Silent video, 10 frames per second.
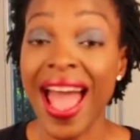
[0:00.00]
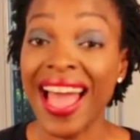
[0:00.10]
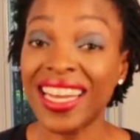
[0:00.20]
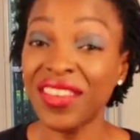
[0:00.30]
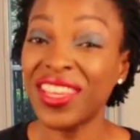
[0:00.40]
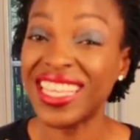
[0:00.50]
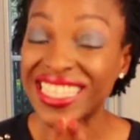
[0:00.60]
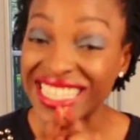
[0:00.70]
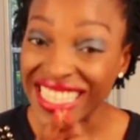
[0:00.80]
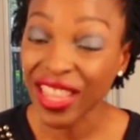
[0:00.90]
And if he
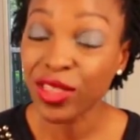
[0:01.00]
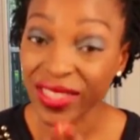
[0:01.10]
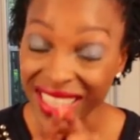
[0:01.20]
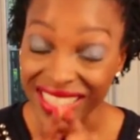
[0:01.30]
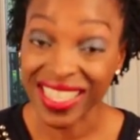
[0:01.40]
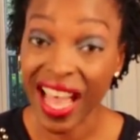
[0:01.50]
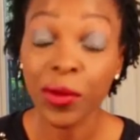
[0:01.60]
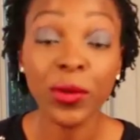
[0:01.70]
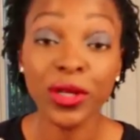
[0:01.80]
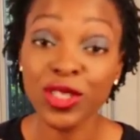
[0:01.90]
said those
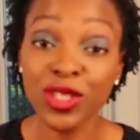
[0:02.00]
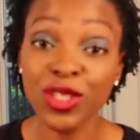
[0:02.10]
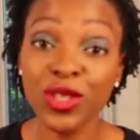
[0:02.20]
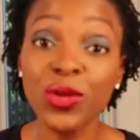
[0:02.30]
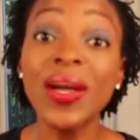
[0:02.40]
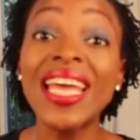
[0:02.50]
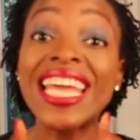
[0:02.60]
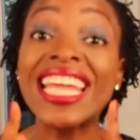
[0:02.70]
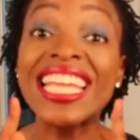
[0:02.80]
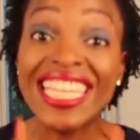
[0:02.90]
exact words to you,
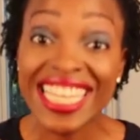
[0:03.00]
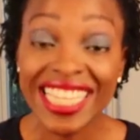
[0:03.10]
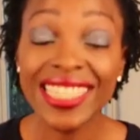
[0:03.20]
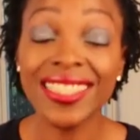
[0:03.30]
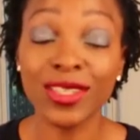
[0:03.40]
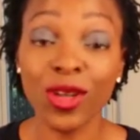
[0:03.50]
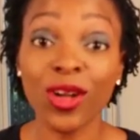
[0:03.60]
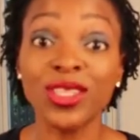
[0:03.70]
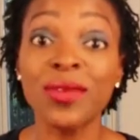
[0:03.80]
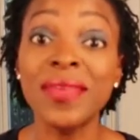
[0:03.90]
he needs to
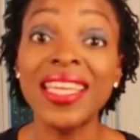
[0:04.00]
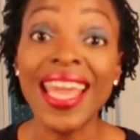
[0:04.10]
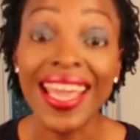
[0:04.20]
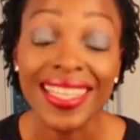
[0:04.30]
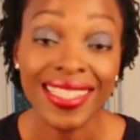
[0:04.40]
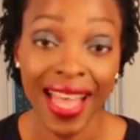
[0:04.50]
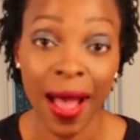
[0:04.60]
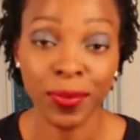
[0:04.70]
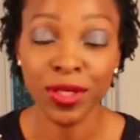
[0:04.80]
talk to me ASAP.